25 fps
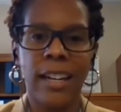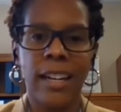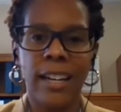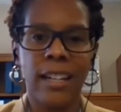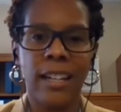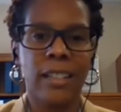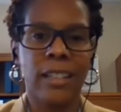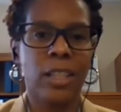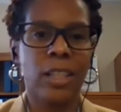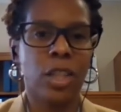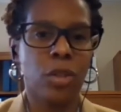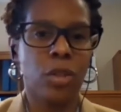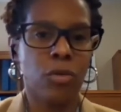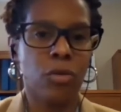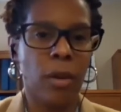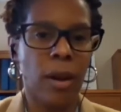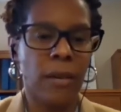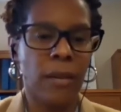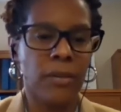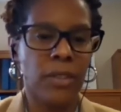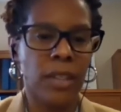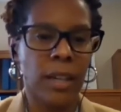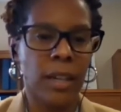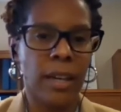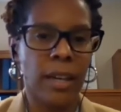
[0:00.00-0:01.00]
here are the
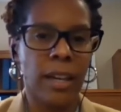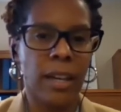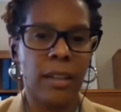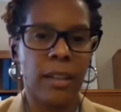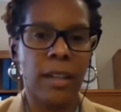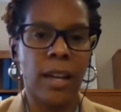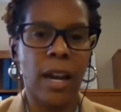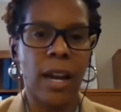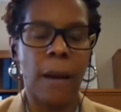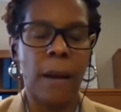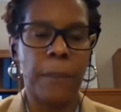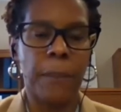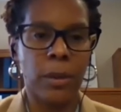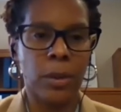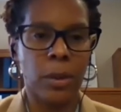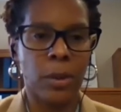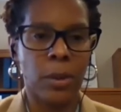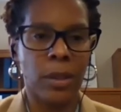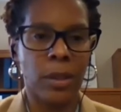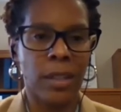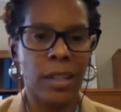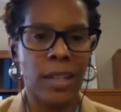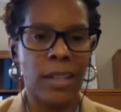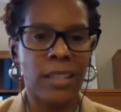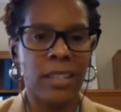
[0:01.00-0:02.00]
strengths and here are the
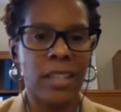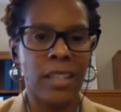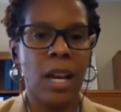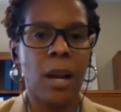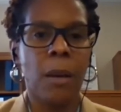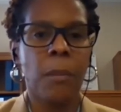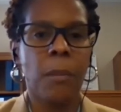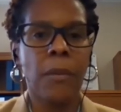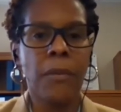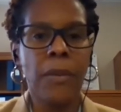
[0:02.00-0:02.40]
opportunities,